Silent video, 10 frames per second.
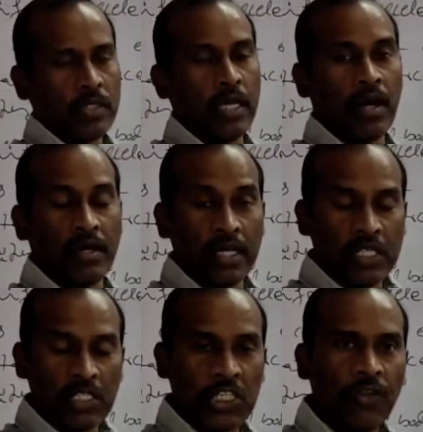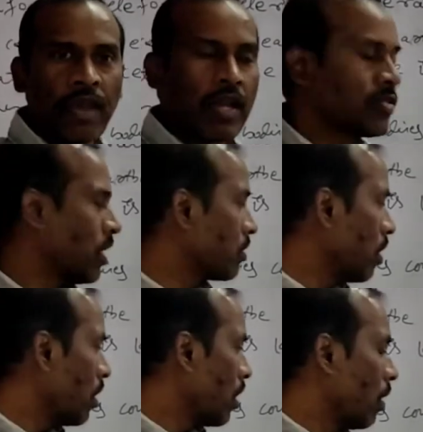The g values at
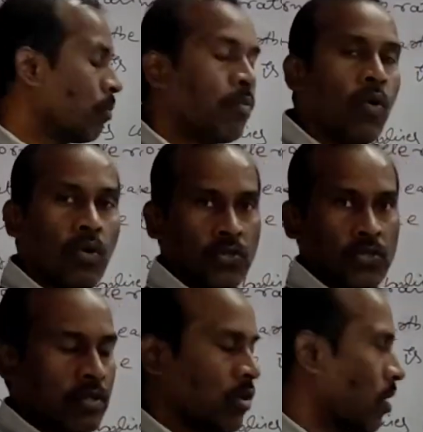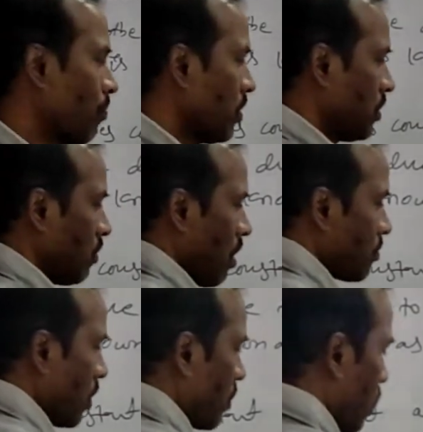the poles. Okay, g
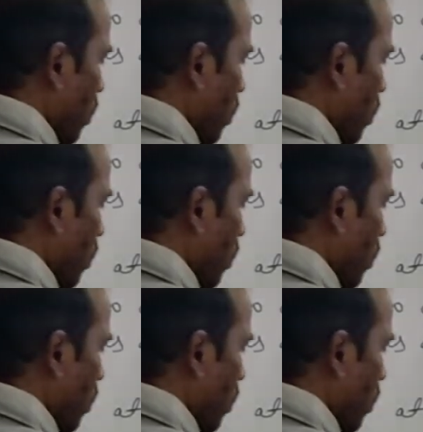values at